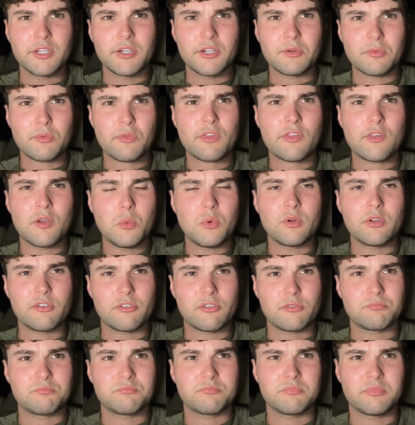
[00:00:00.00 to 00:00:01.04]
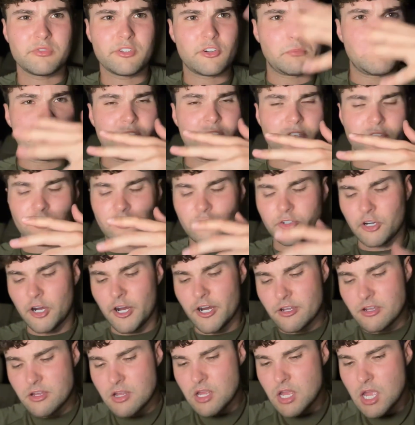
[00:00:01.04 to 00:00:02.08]
someone or they're being
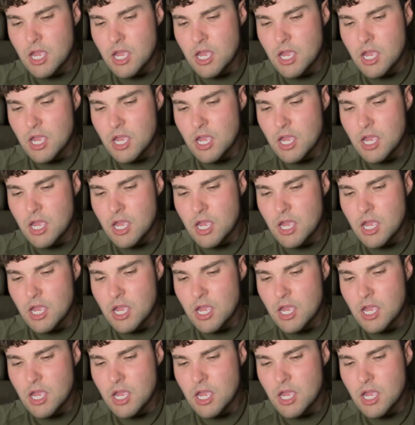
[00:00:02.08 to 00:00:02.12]
degraded.